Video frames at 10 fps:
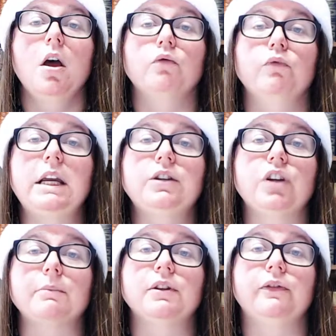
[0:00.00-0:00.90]
Read
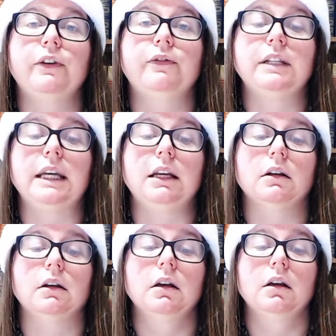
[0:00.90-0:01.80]
chapter
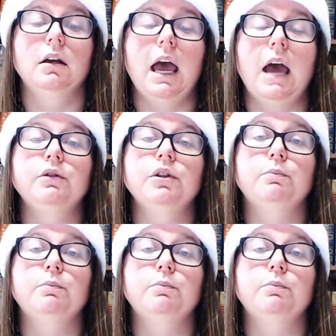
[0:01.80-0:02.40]
15 how does